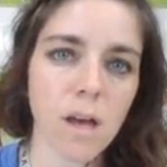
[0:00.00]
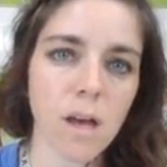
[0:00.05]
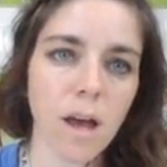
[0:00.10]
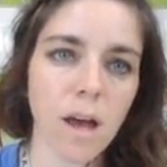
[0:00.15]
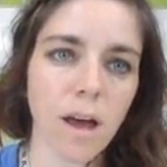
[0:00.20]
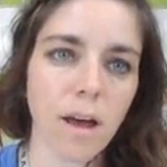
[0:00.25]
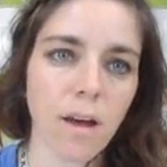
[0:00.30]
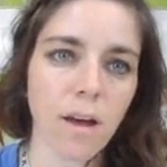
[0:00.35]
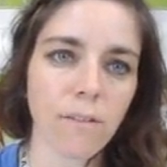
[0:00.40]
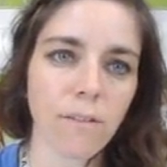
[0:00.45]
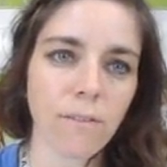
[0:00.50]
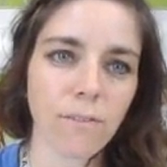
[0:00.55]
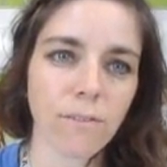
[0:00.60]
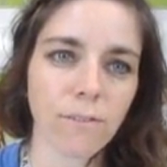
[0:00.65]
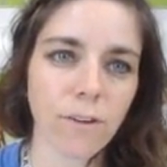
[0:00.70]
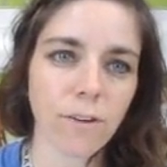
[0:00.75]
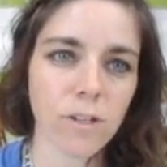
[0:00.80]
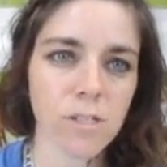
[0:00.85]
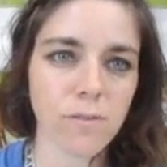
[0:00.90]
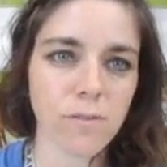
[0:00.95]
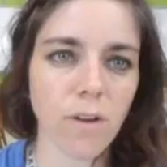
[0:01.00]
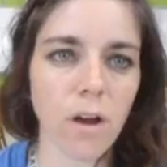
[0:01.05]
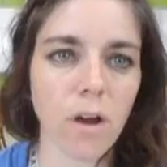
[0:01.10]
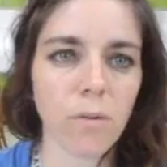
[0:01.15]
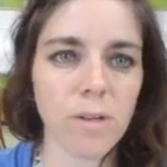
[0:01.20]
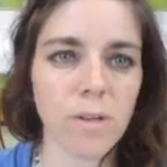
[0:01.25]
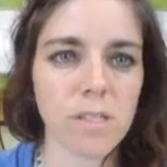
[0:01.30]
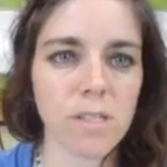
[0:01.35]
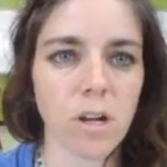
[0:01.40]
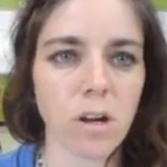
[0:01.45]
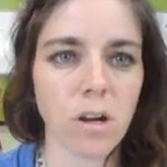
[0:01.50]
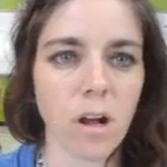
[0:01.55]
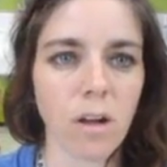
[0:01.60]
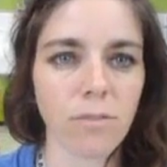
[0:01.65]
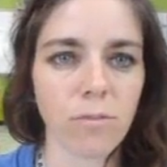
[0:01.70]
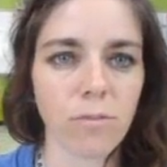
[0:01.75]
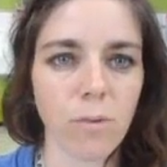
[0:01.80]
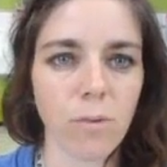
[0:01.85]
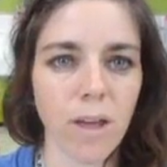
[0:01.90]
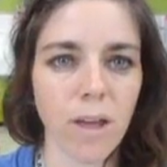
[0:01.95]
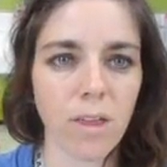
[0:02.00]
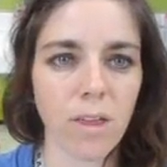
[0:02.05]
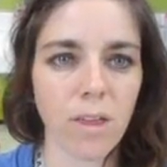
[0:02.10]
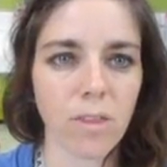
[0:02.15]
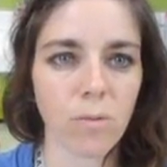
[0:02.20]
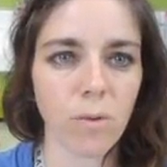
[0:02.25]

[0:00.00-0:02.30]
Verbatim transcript: Uh, first of all, we start off with,